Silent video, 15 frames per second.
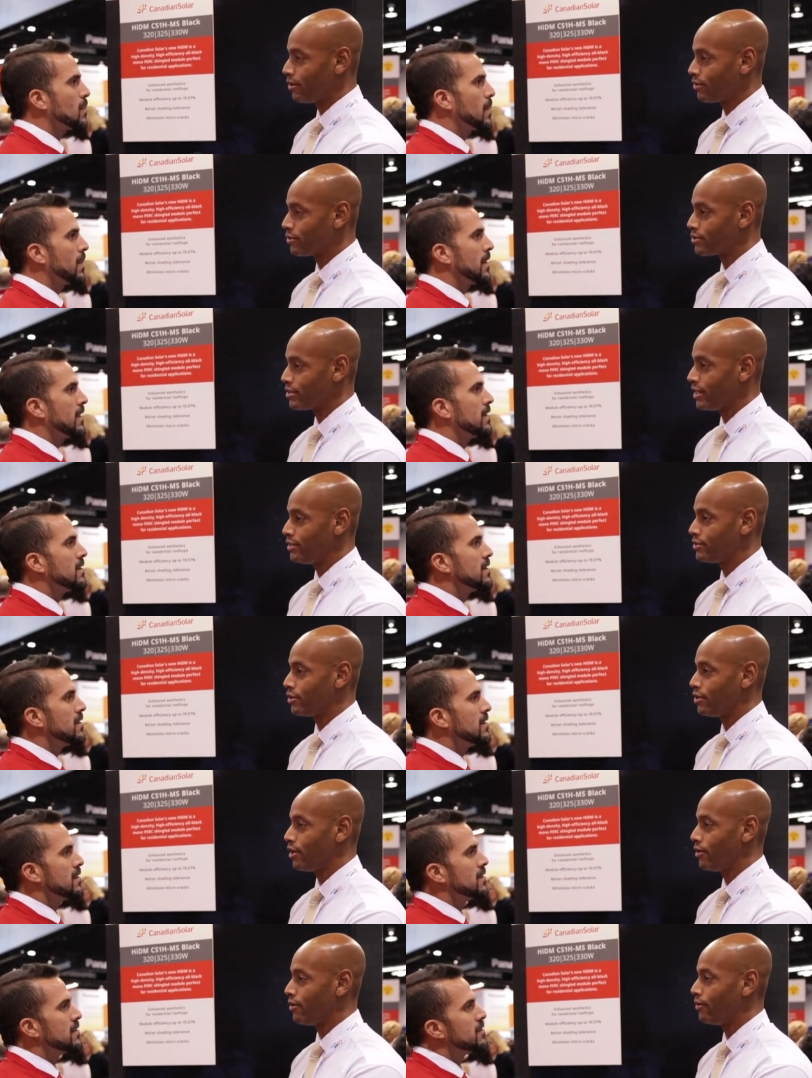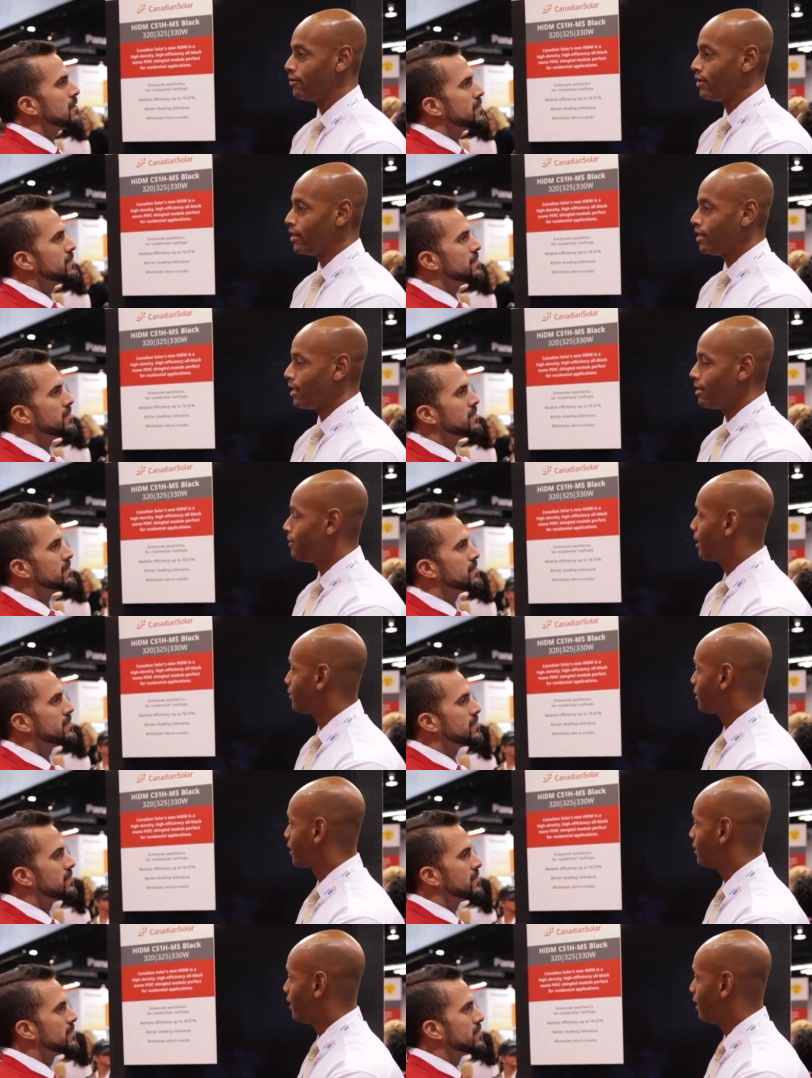Speaker 1: owners need to know
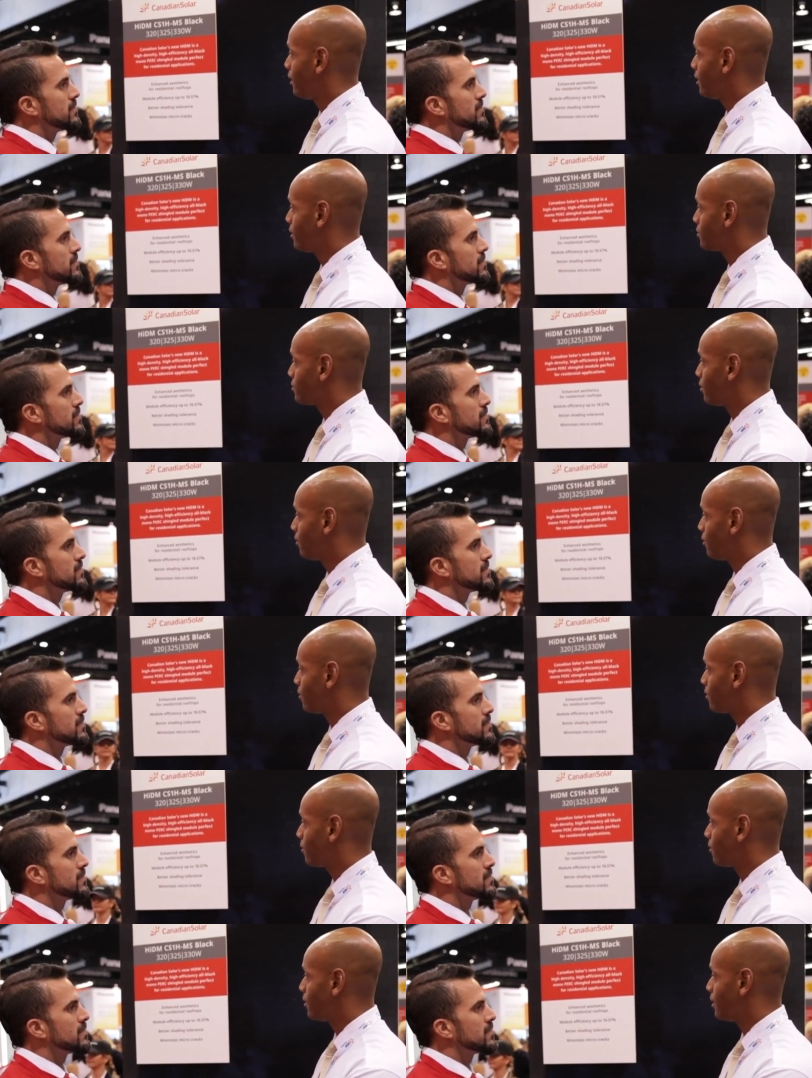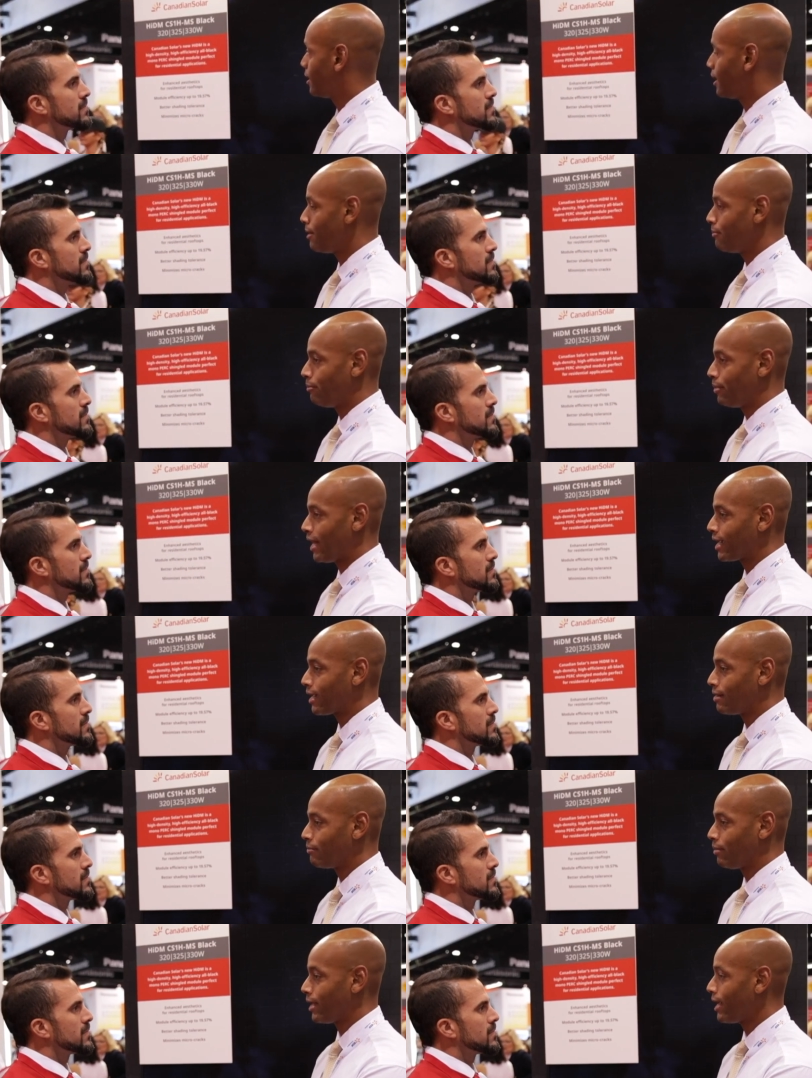about the Canadian Solar uh,
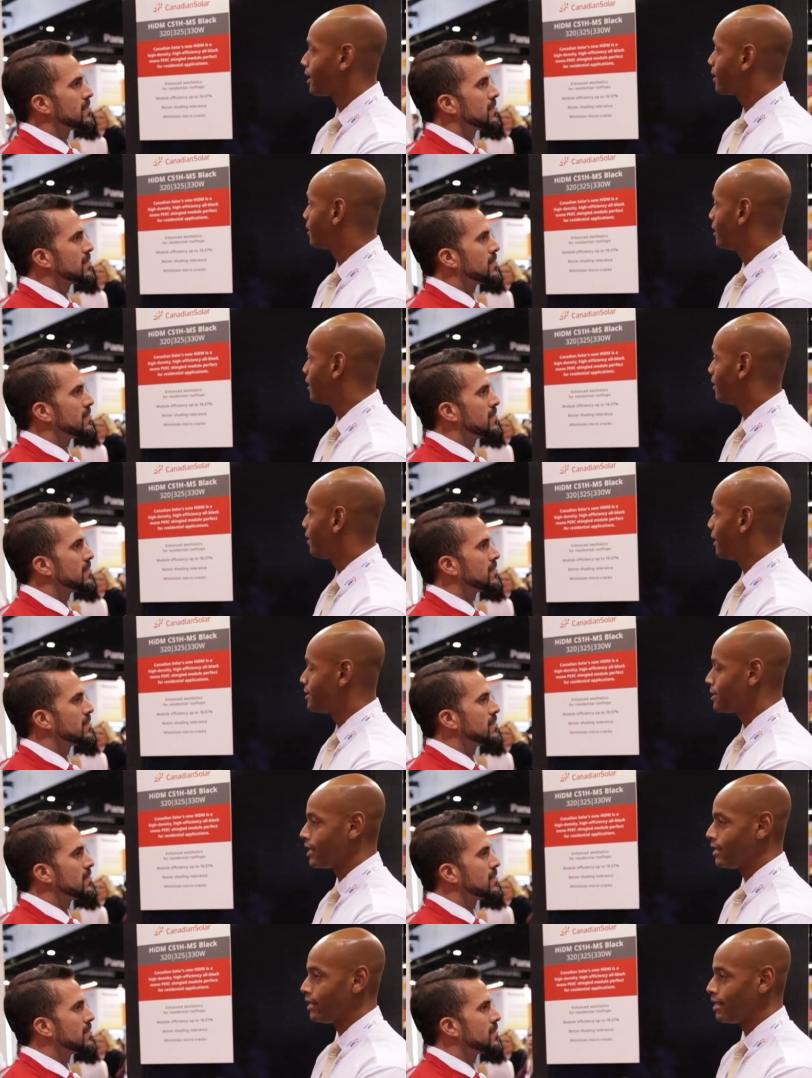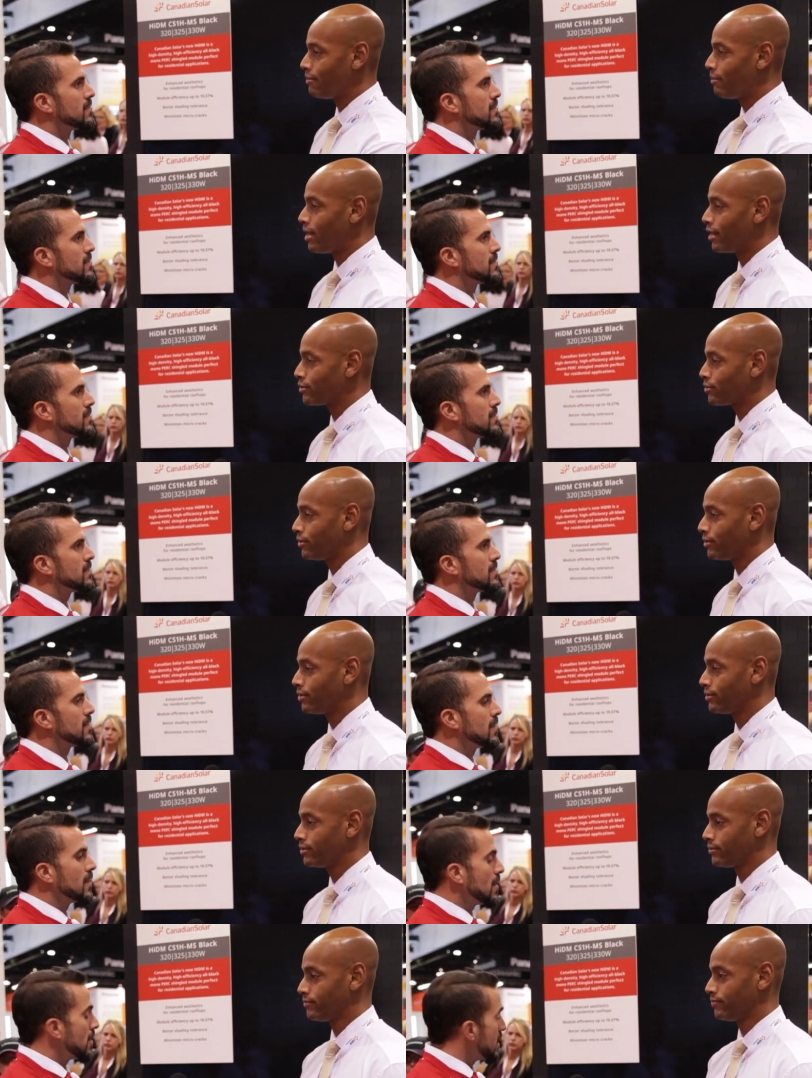Black on Black HIDM uh,
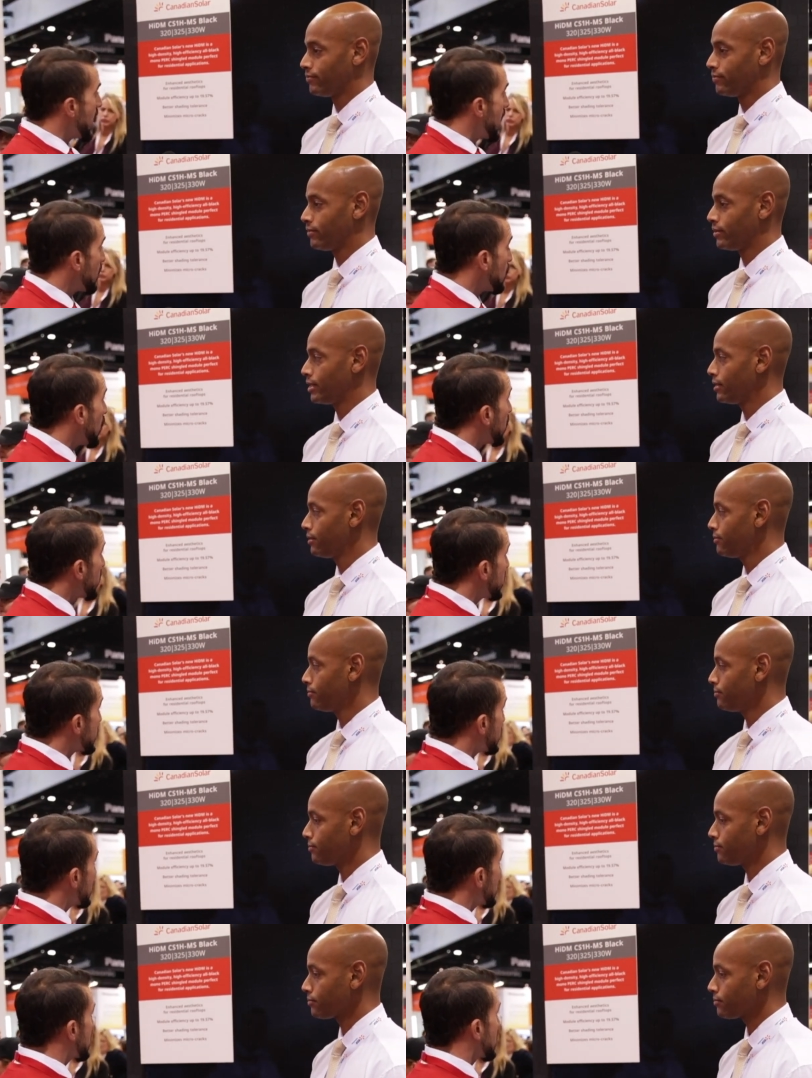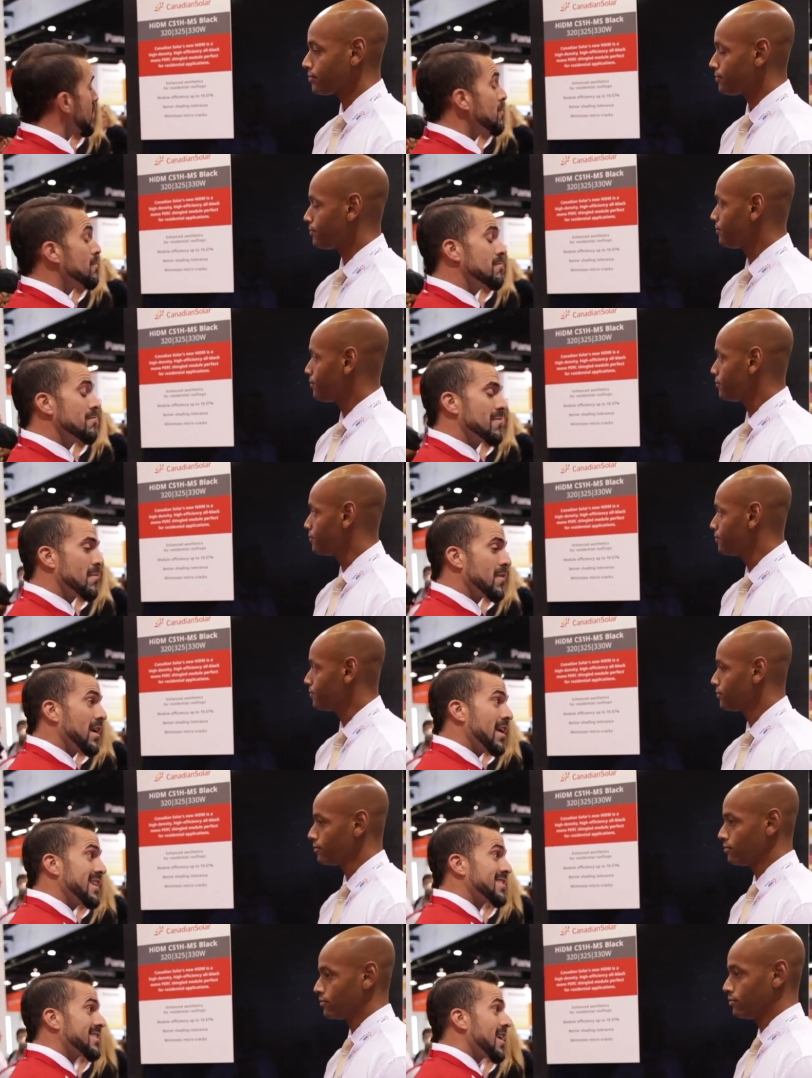module?
Speaker 2: Yeah, well, this is the
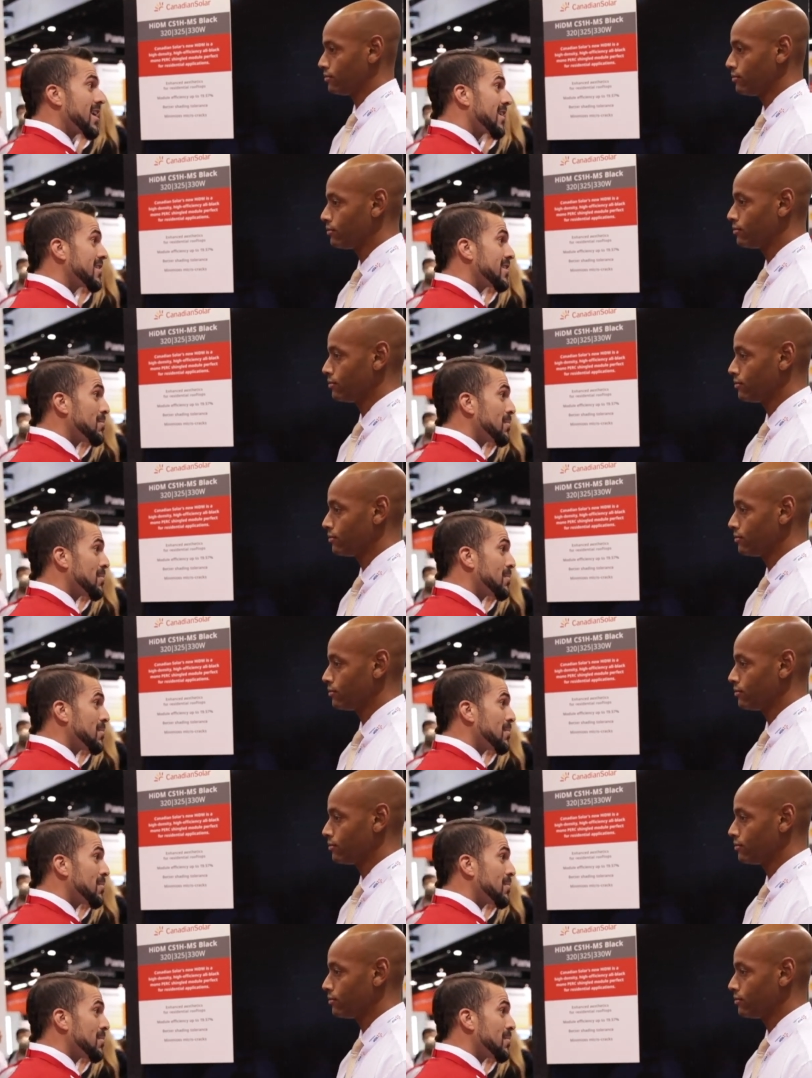aesthetically